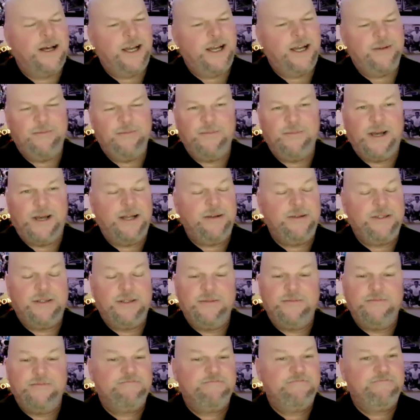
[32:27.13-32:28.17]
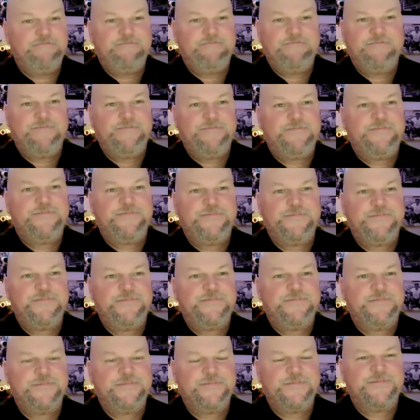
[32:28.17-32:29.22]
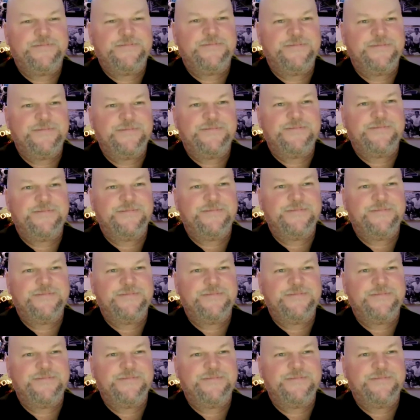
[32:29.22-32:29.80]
and you're right there on the starting line taking it too, man. I